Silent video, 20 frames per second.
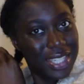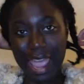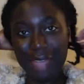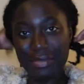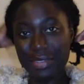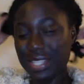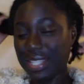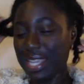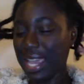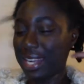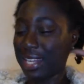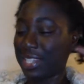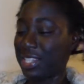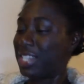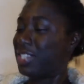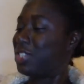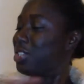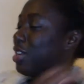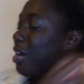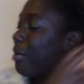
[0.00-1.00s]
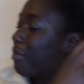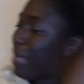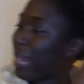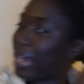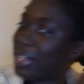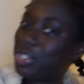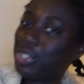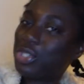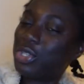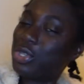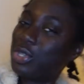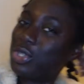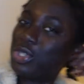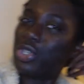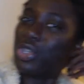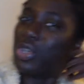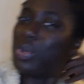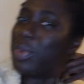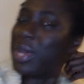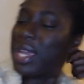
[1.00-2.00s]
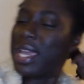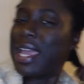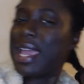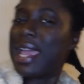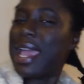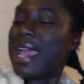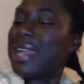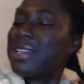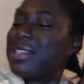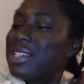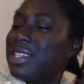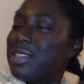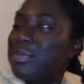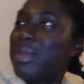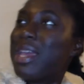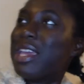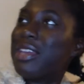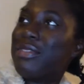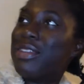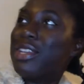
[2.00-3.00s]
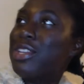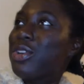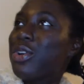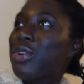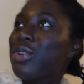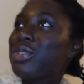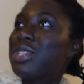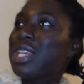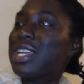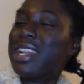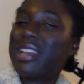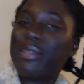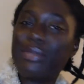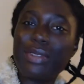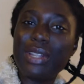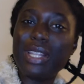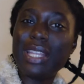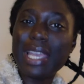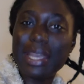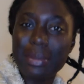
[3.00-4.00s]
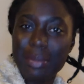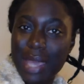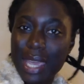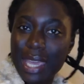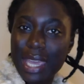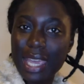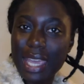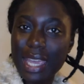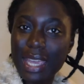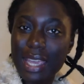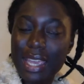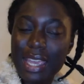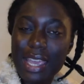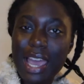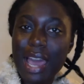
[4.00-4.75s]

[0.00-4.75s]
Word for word: I've decided just to come back to YouTube and just make videos that I feel like making.